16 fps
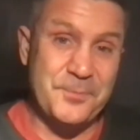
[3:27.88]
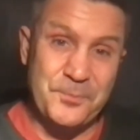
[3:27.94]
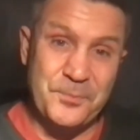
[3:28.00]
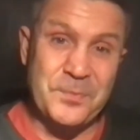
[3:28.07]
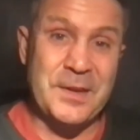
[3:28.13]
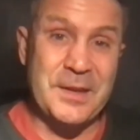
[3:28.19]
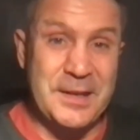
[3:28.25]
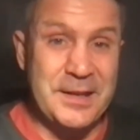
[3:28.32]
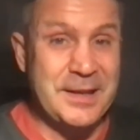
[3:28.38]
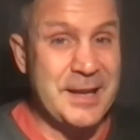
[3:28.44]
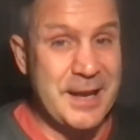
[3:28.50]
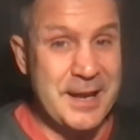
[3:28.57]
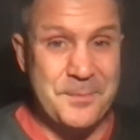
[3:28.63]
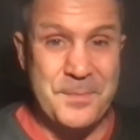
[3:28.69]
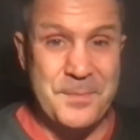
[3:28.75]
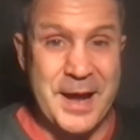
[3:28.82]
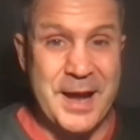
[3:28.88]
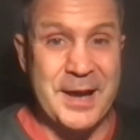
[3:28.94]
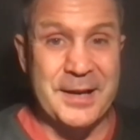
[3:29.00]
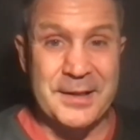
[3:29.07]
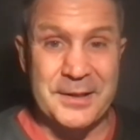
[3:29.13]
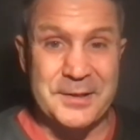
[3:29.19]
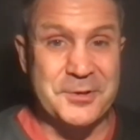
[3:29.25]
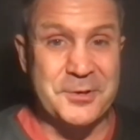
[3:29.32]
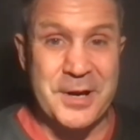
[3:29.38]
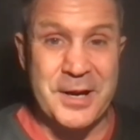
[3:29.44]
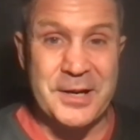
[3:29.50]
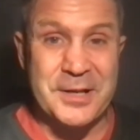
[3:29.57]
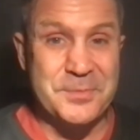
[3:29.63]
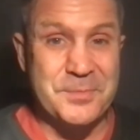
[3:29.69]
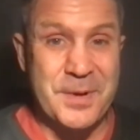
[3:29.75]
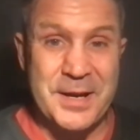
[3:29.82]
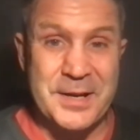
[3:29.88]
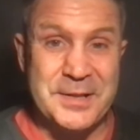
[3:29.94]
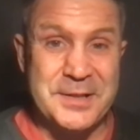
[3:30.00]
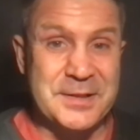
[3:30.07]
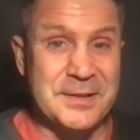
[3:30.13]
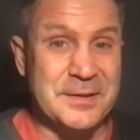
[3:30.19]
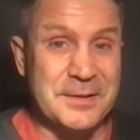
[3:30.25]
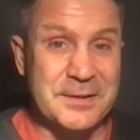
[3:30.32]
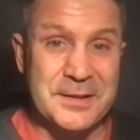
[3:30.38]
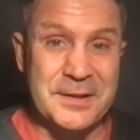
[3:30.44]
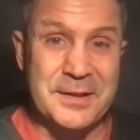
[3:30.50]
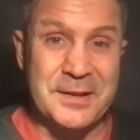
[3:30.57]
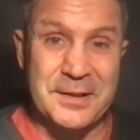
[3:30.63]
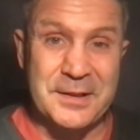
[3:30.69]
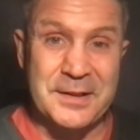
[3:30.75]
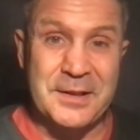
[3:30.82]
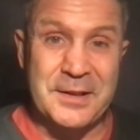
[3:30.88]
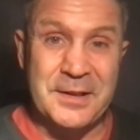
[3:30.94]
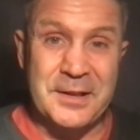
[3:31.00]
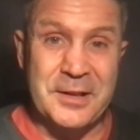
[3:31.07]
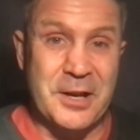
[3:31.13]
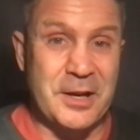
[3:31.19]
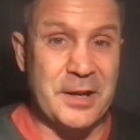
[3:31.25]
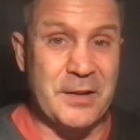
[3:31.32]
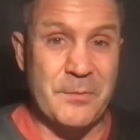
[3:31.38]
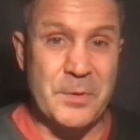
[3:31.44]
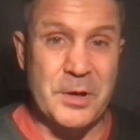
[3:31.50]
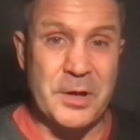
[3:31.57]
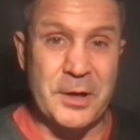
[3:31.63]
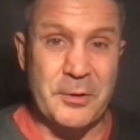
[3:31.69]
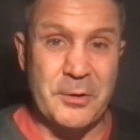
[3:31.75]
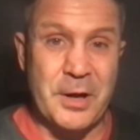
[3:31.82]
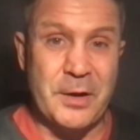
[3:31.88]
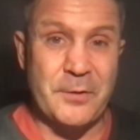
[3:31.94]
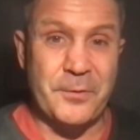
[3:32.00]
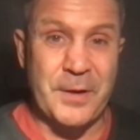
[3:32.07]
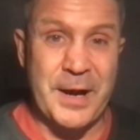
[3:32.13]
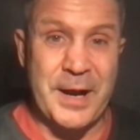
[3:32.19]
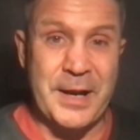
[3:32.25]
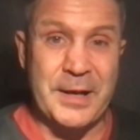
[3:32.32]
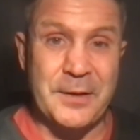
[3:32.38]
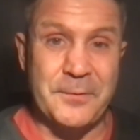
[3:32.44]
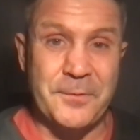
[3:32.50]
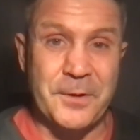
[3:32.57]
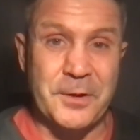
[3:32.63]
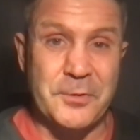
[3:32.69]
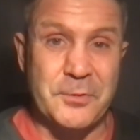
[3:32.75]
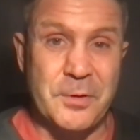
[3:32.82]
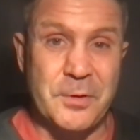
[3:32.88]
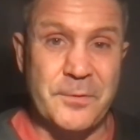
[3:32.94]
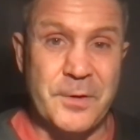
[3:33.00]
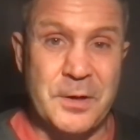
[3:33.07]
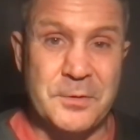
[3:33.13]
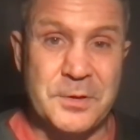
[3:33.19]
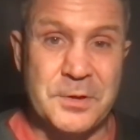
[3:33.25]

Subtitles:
he came back and tried his best, and got to give him a lot of credit for hanging in for the 12 rounds.